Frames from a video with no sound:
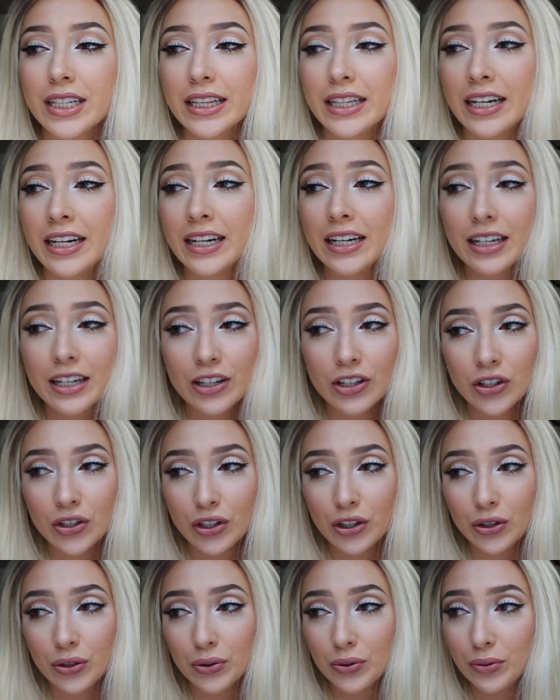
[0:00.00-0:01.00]
let it kill
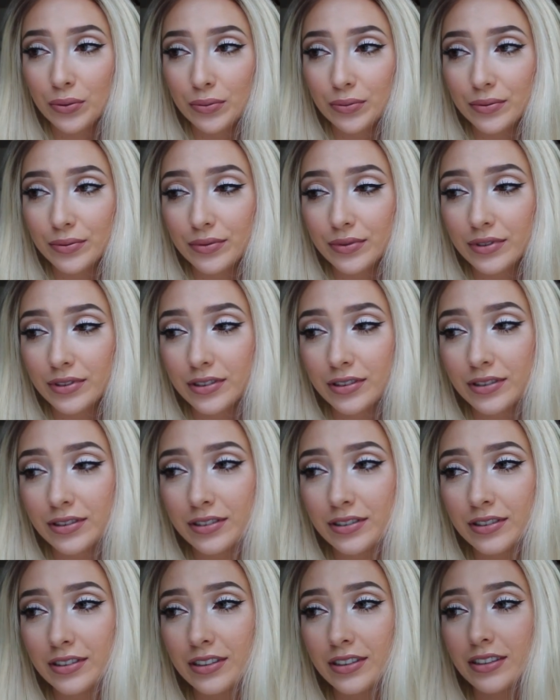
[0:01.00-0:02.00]
you
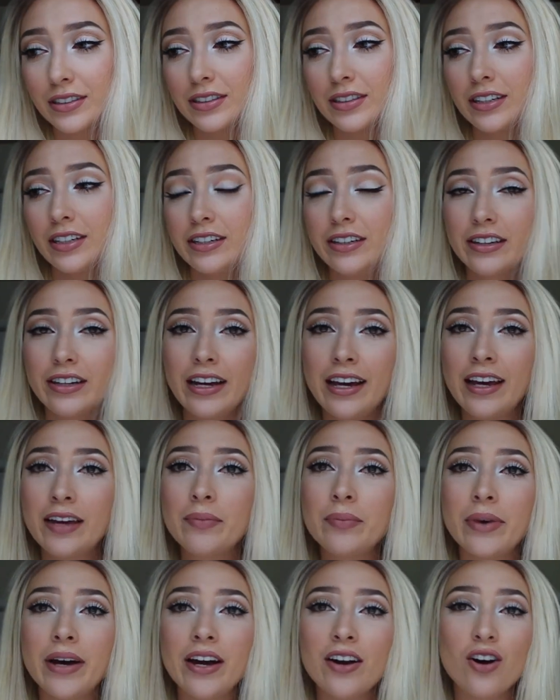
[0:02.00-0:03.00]
and lay
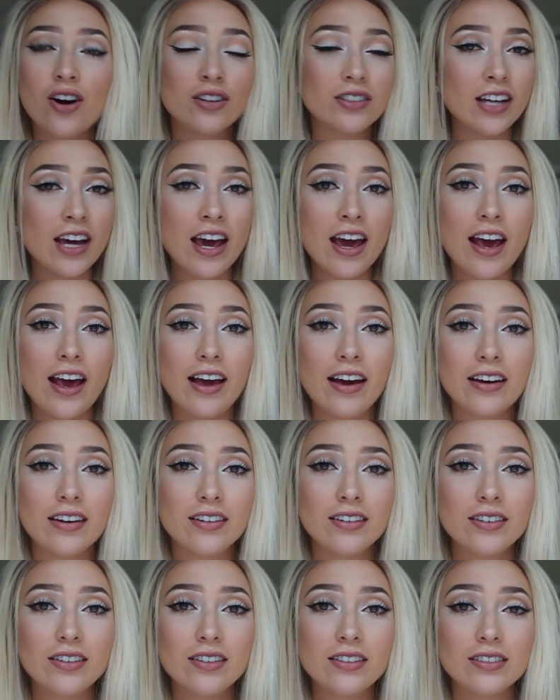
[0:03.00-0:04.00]
in bed all day
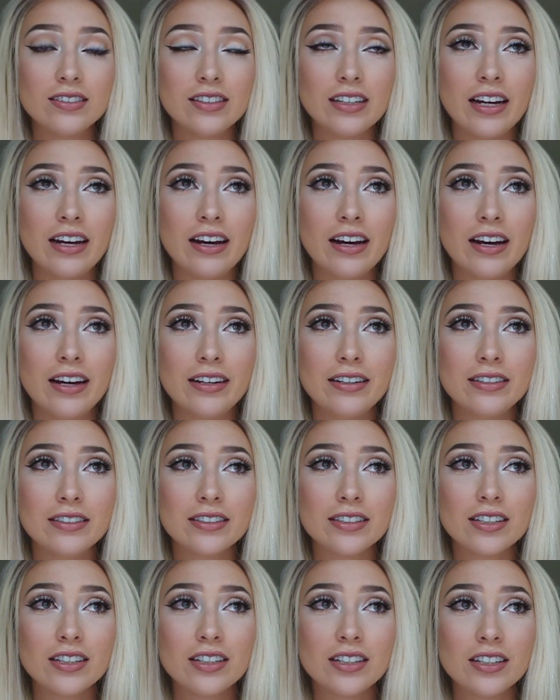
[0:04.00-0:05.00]

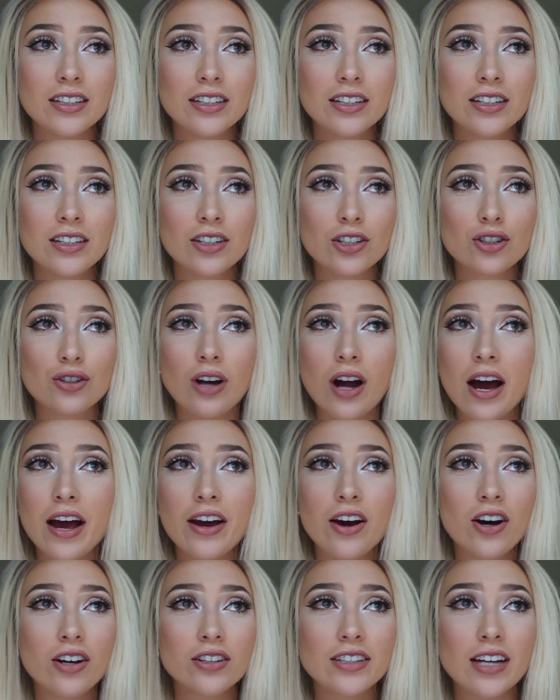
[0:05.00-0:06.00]
and
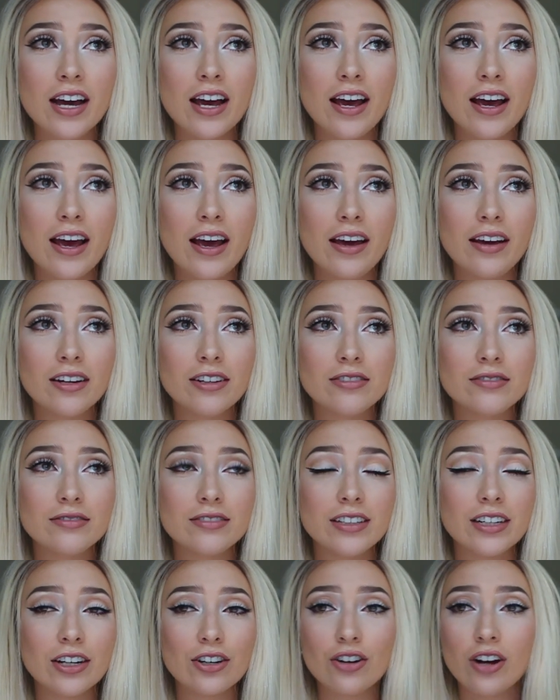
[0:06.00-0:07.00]
cry all day
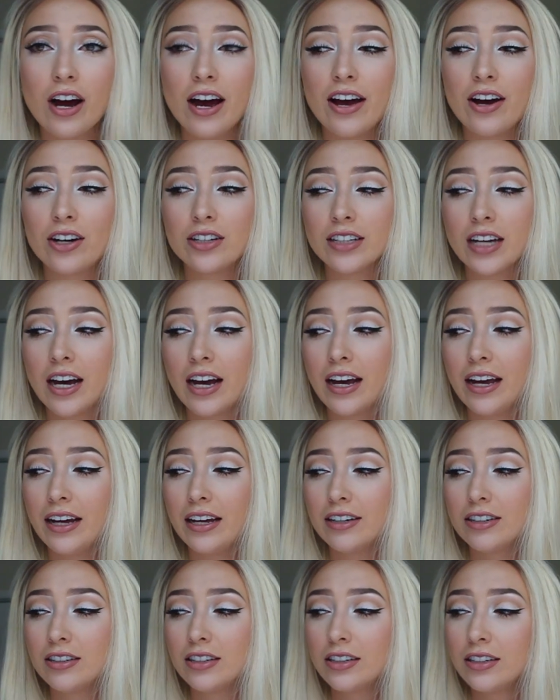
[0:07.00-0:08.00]
and cry all
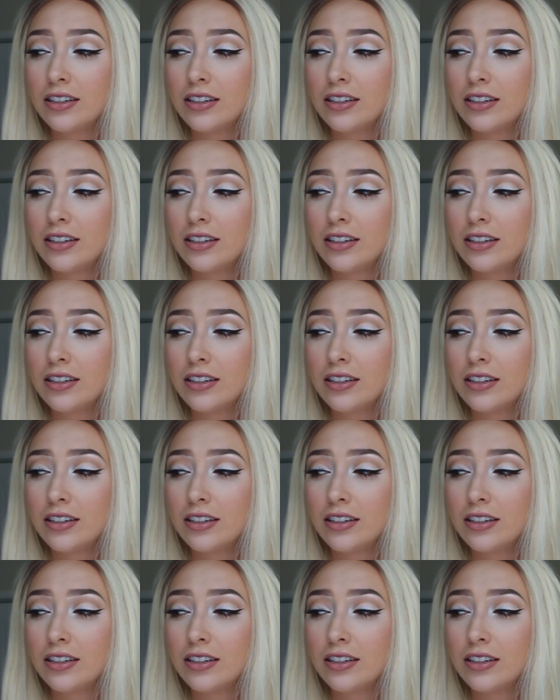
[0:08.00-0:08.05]
night.